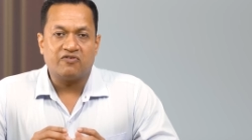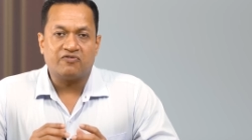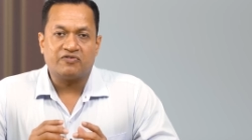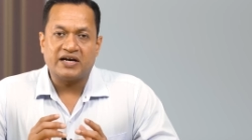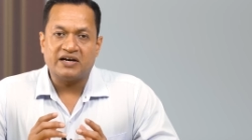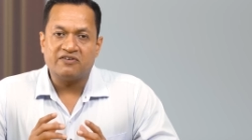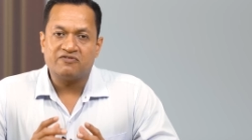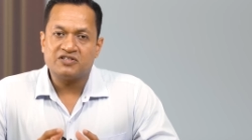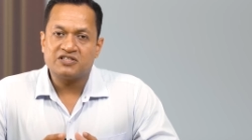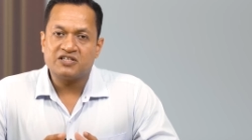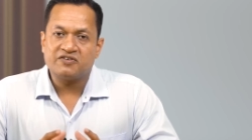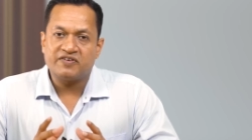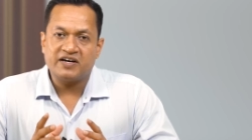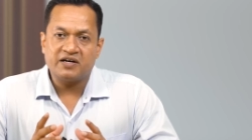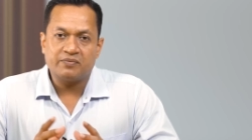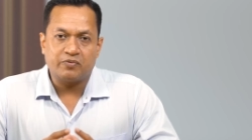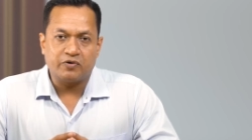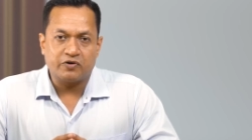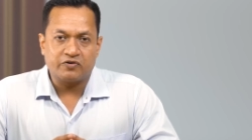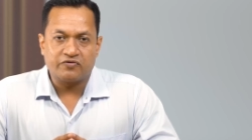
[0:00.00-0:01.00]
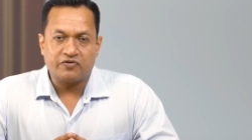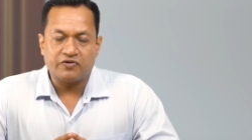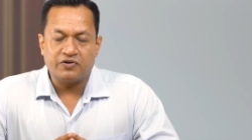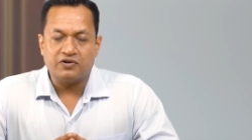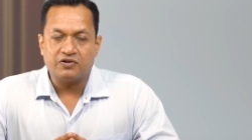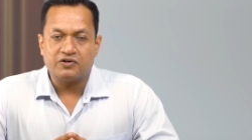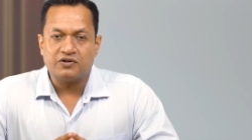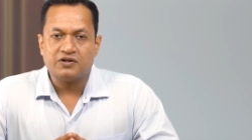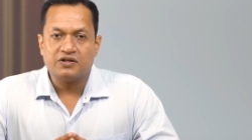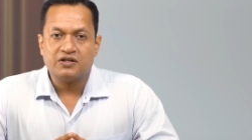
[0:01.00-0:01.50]
a diversified
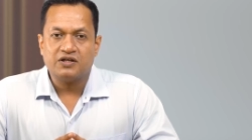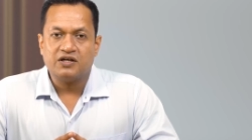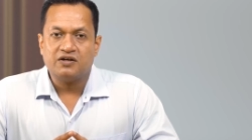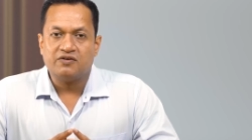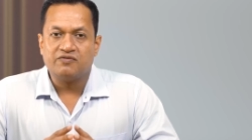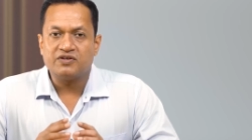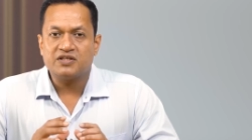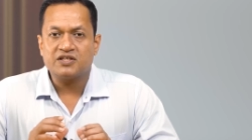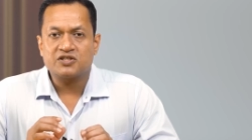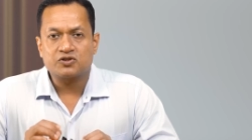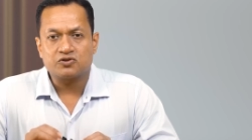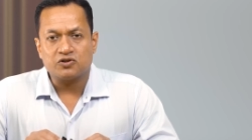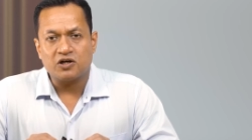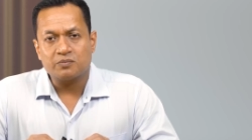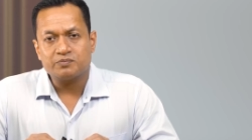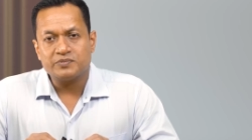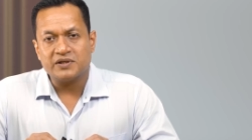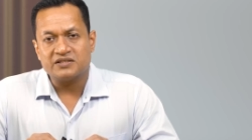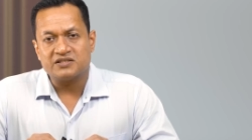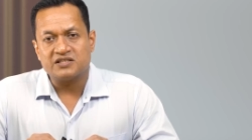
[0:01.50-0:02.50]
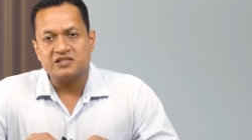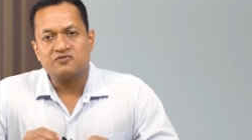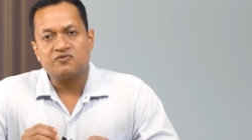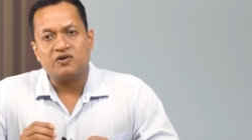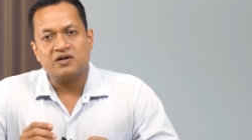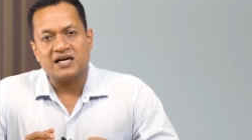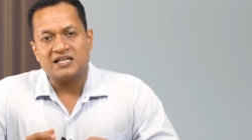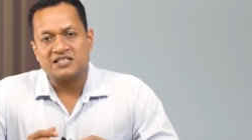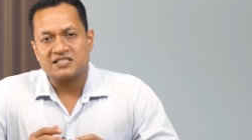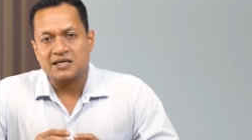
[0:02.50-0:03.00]
portfolio with a strong presence
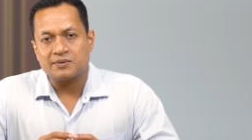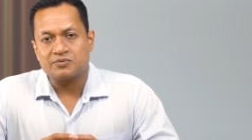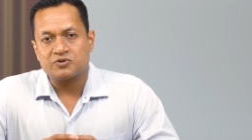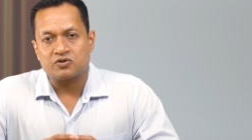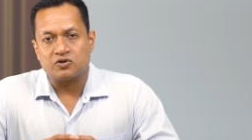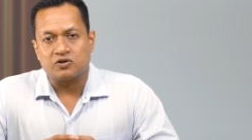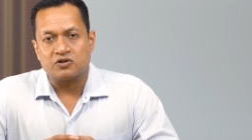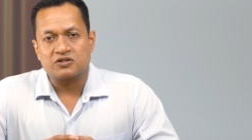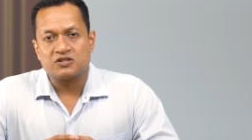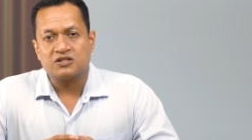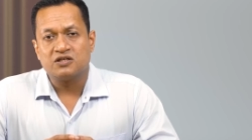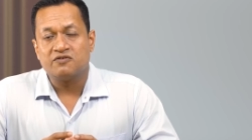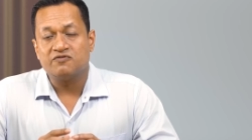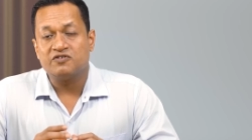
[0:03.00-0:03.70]
for large cap stocks,